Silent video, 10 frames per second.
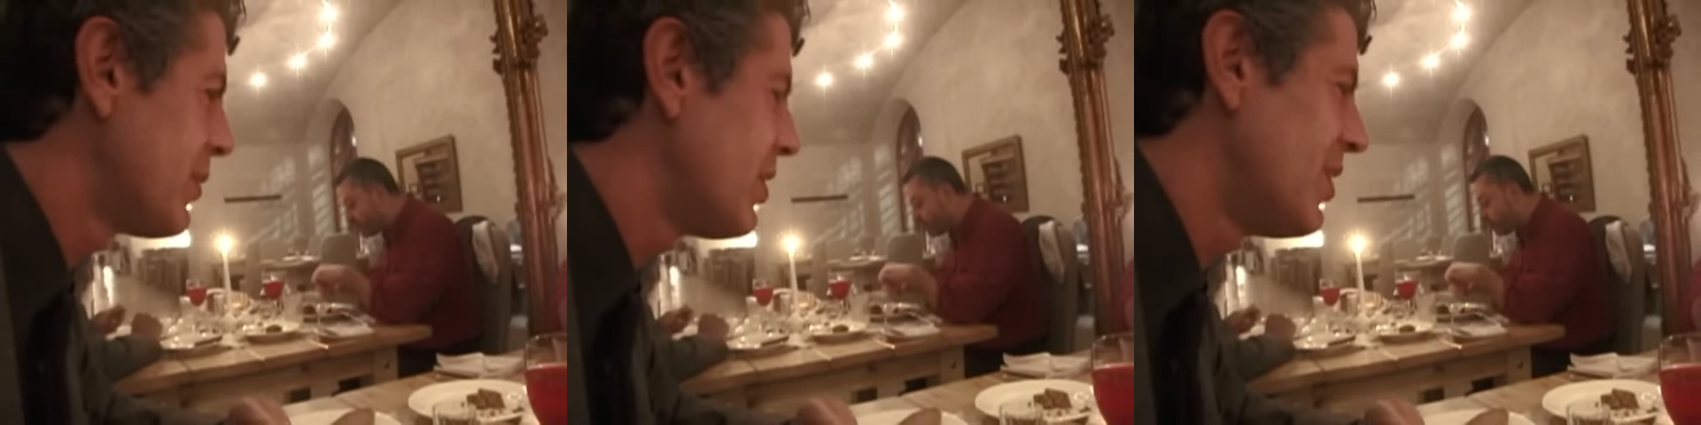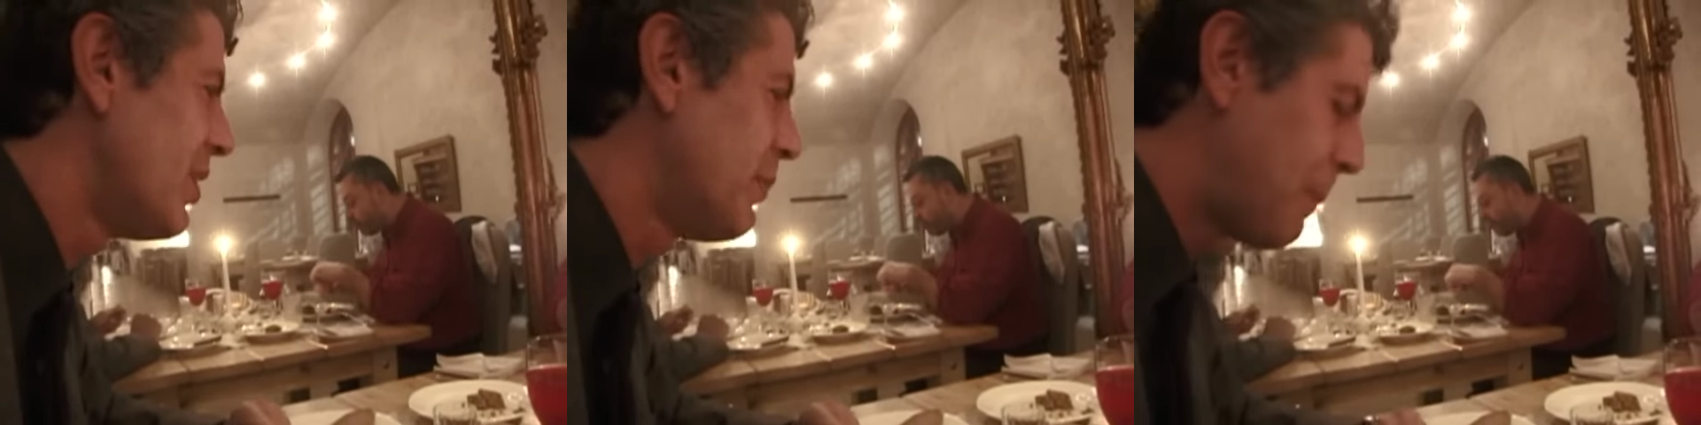And
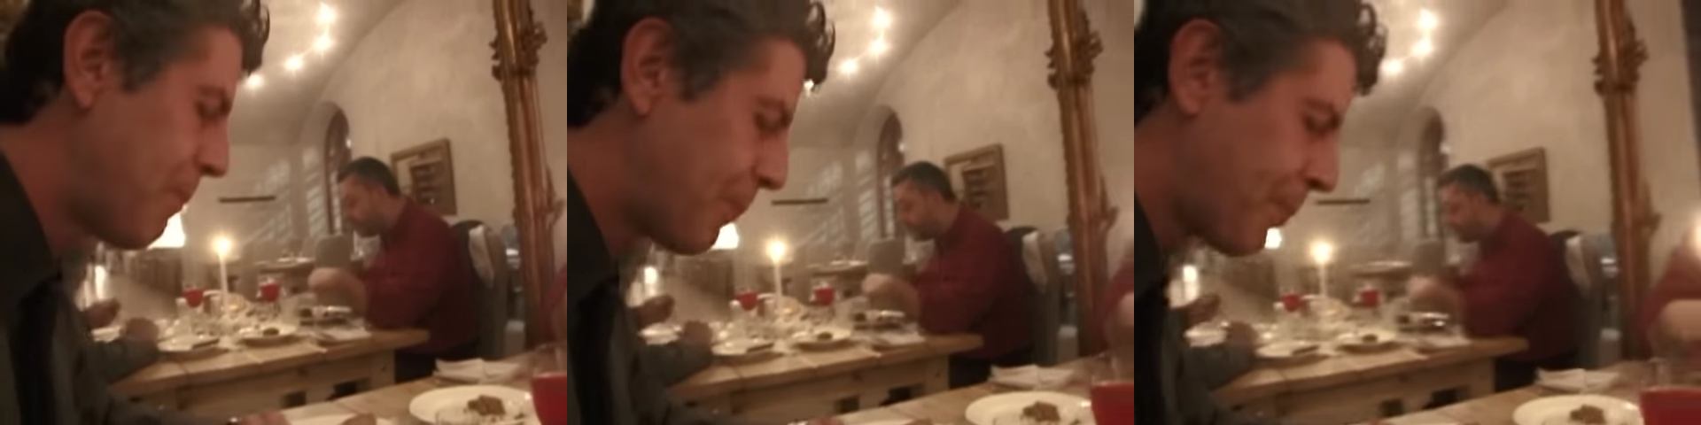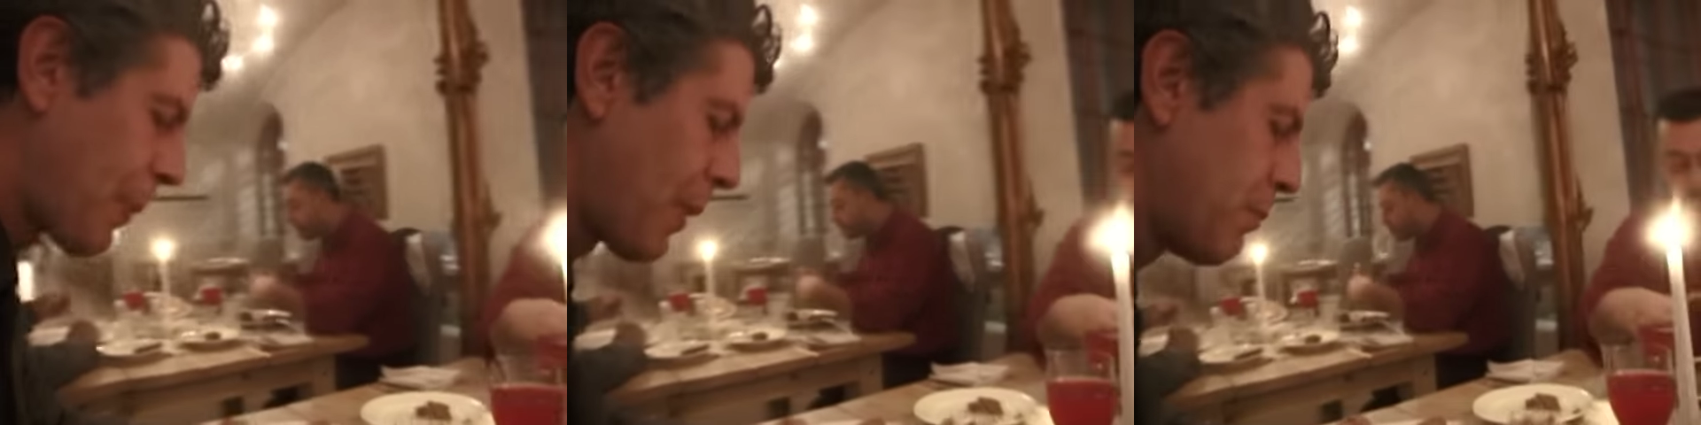now,
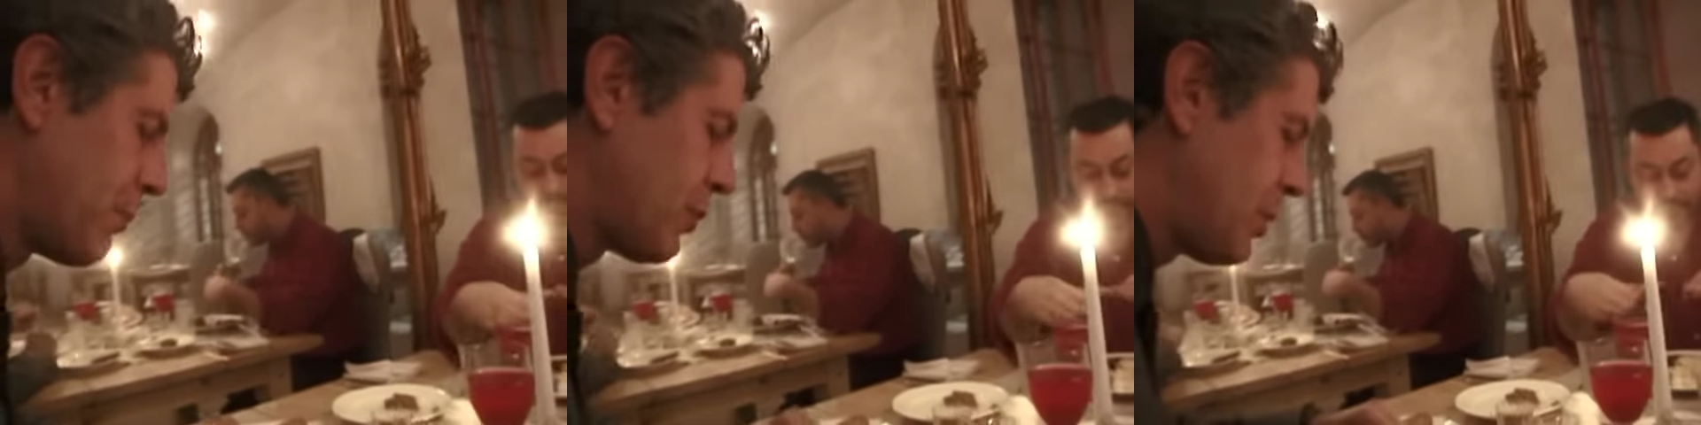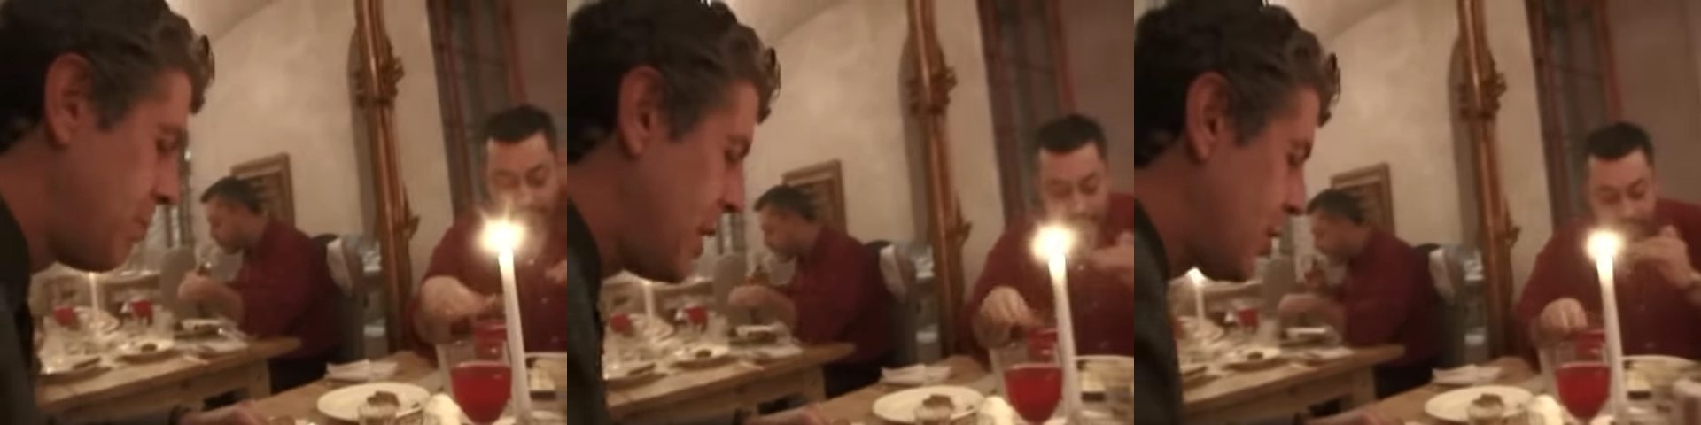
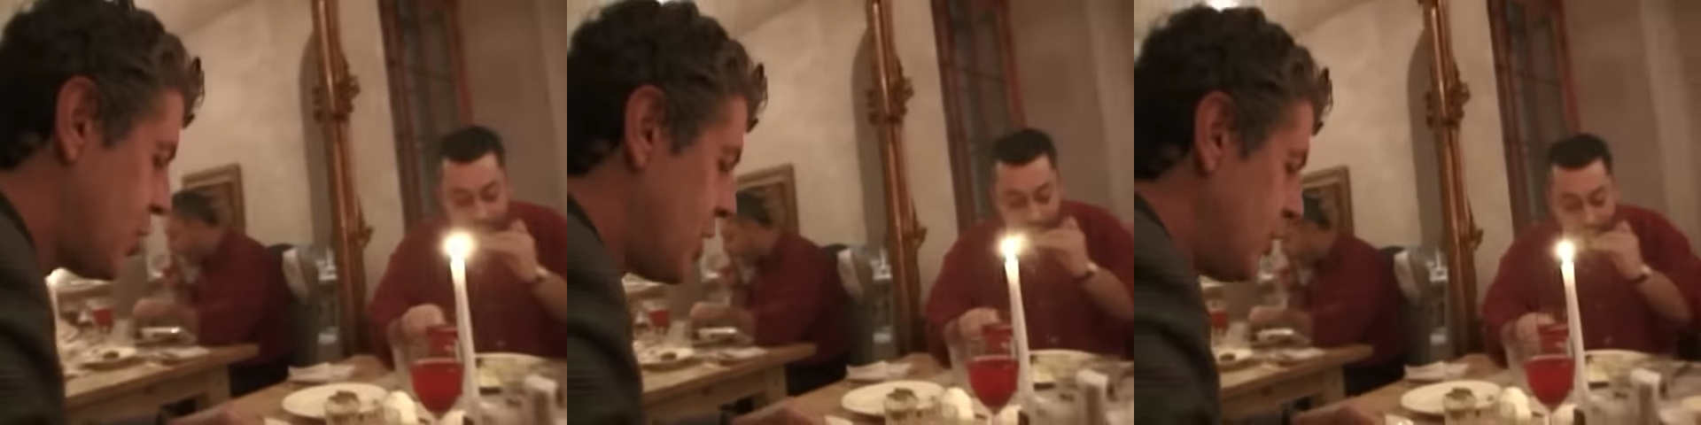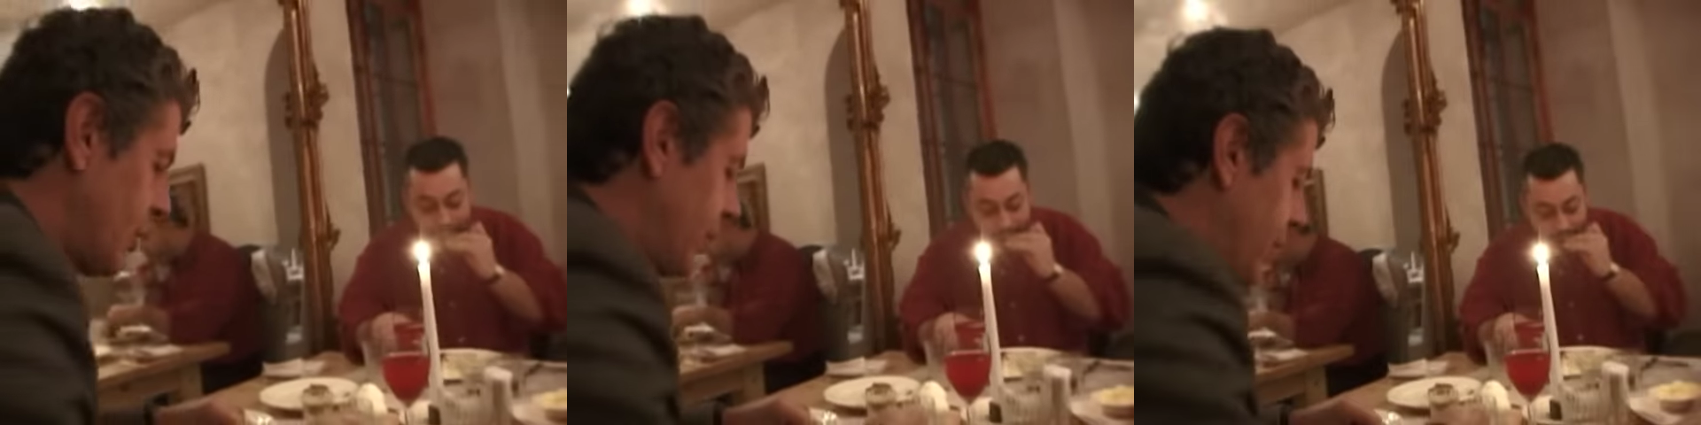mostly meat,
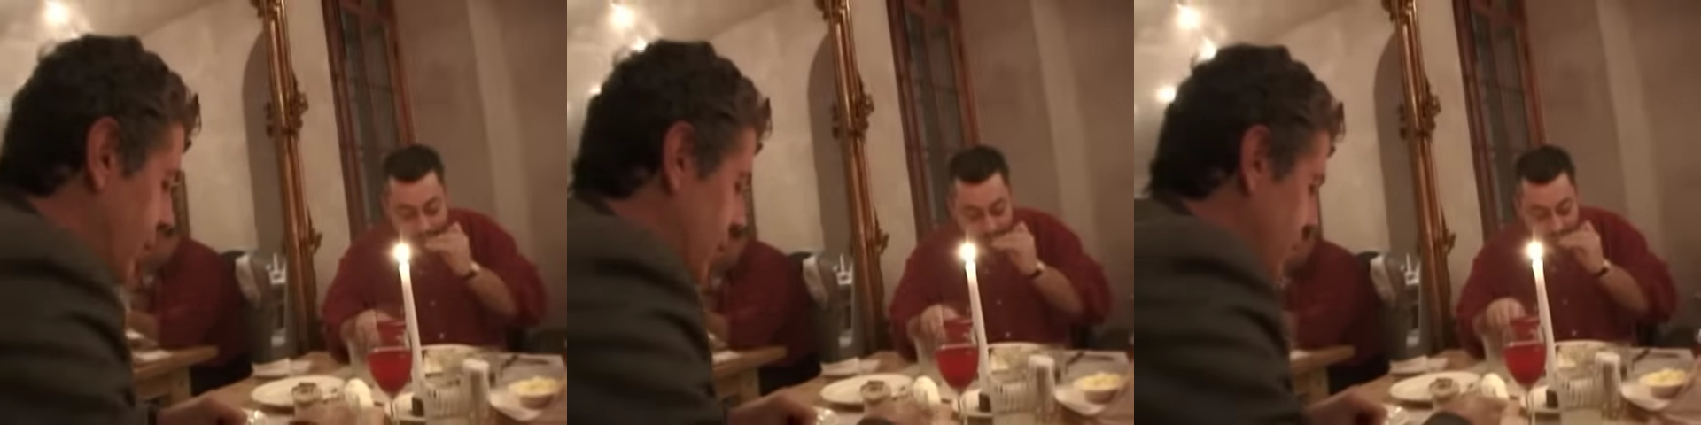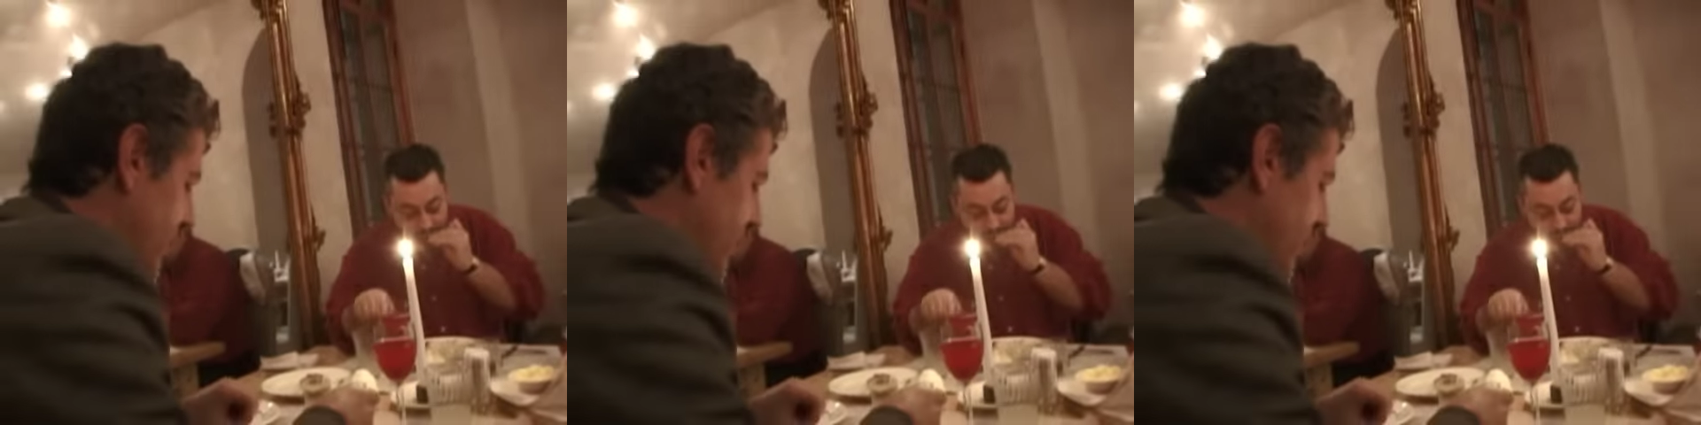cheese, and liquor,